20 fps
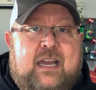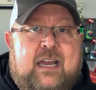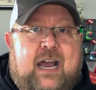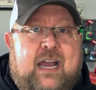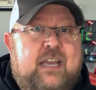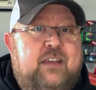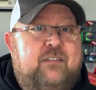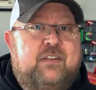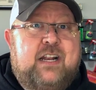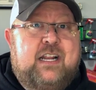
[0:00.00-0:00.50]

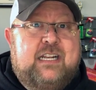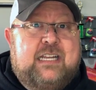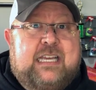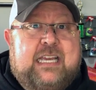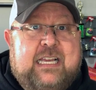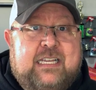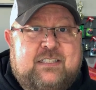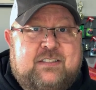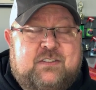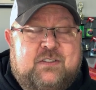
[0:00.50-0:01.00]
I even had a
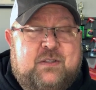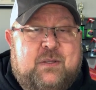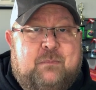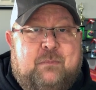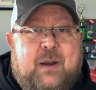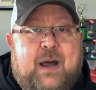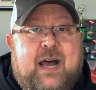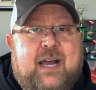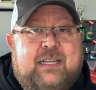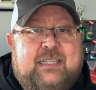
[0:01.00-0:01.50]
guest on the
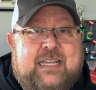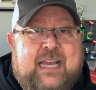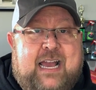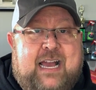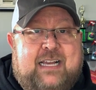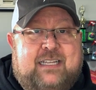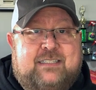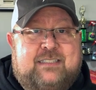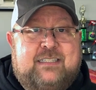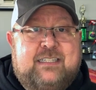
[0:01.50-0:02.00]

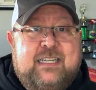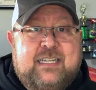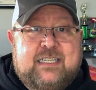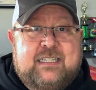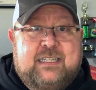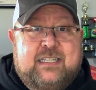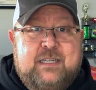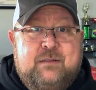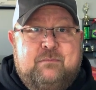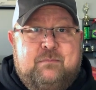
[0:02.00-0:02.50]
podcast, Nick
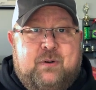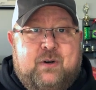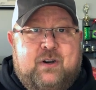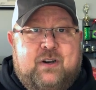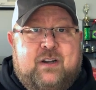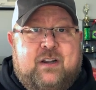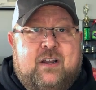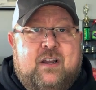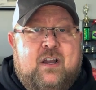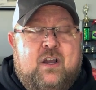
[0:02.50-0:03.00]

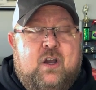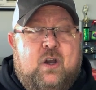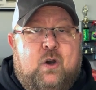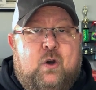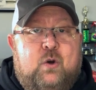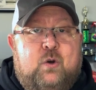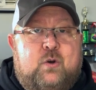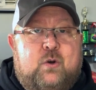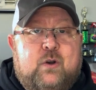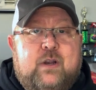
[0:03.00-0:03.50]
Lindberg,
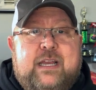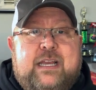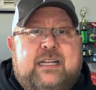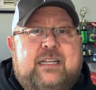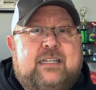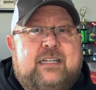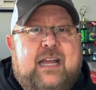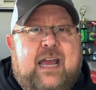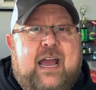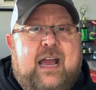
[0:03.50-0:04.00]
who created
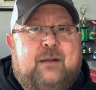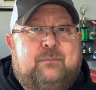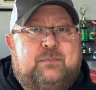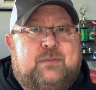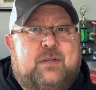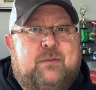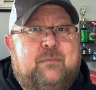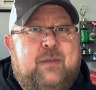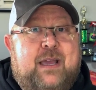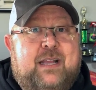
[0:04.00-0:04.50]
an app
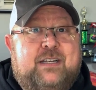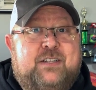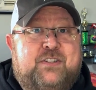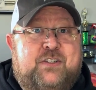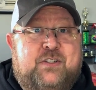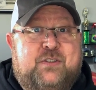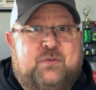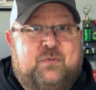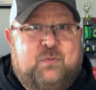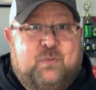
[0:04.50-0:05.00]
to manage
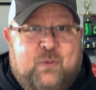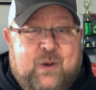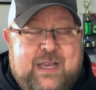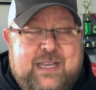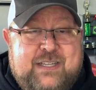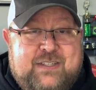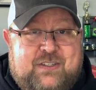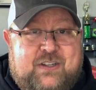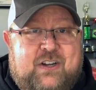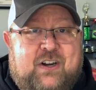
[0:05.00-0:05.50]
his
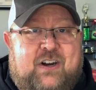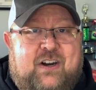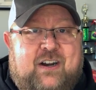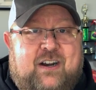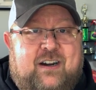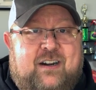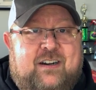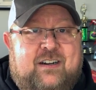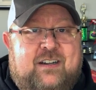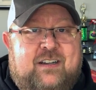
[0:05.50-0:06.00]
race car.
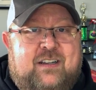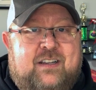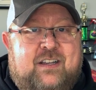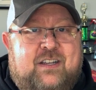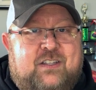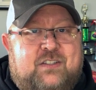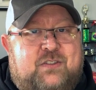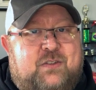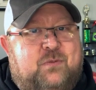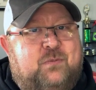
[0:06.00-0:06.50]

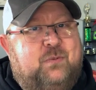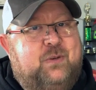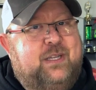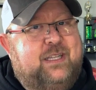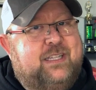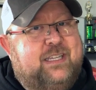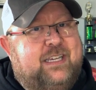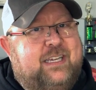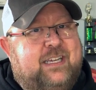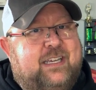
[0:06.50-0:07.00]
So,
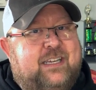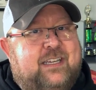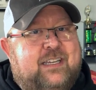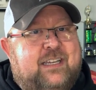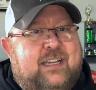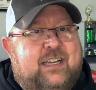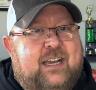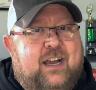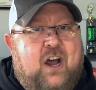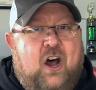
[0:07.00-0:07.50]
really,
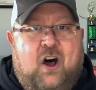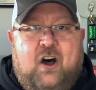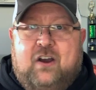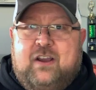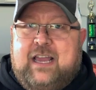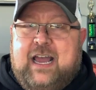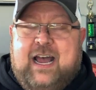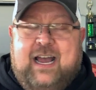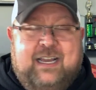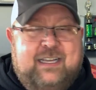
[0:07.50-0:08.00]
all
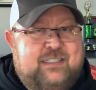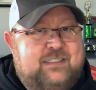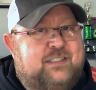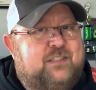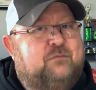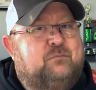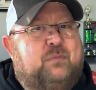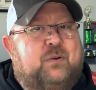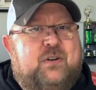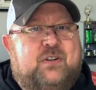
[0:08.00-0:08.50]
kinds
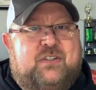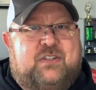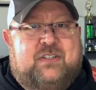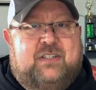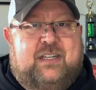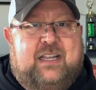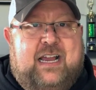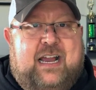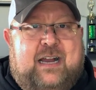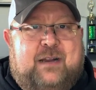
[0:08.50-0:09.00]
of
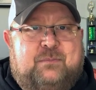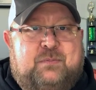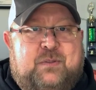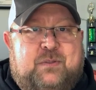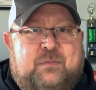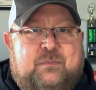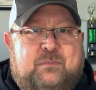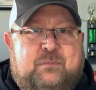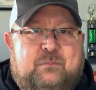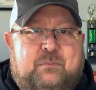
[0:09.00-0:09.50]
personal apps.
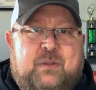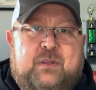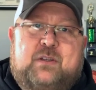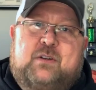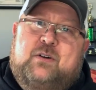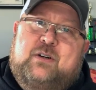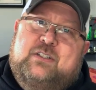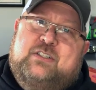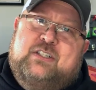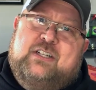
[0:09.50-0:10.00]
But the
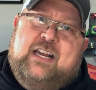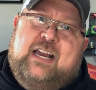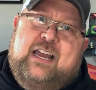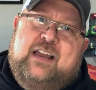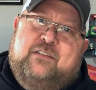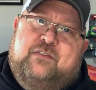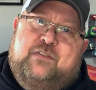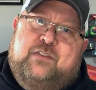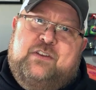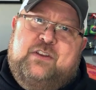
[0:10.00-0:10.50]
question I
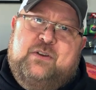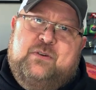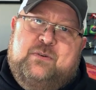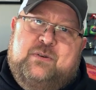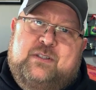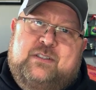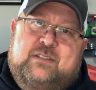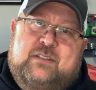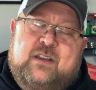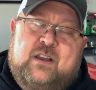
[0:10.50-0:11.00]
have for you
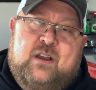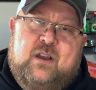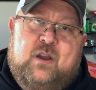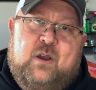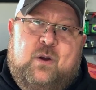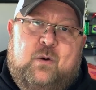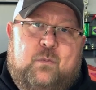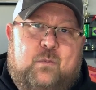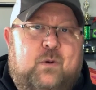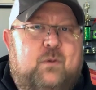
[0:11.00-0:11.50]
is
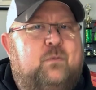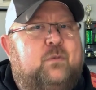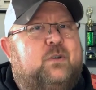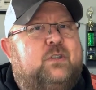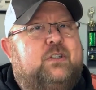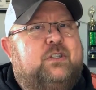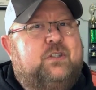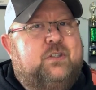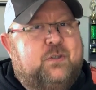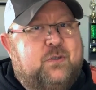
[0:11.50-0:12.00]
what will
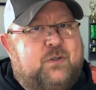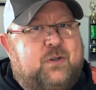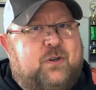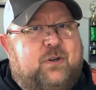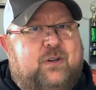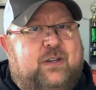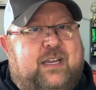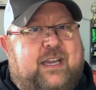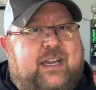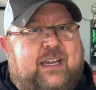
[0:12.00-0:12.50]
you
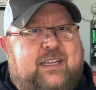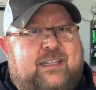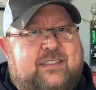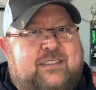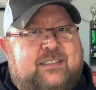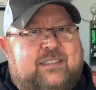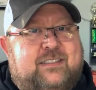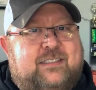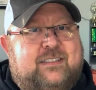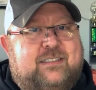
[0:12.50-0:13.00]
create?
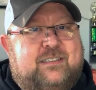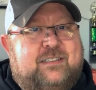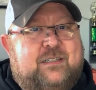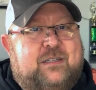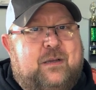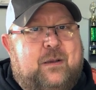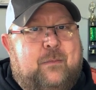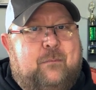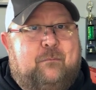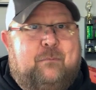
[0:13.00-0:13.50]

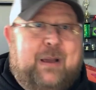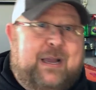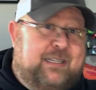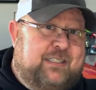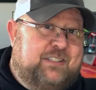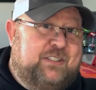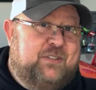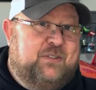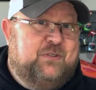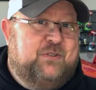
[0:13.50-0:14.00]
Back
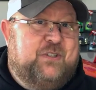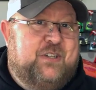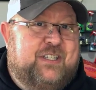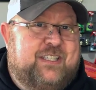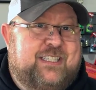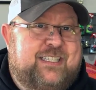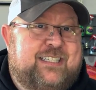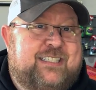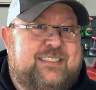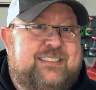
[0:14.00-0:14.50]
to you,
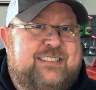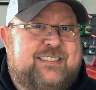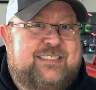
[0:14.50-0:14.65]
Gillian.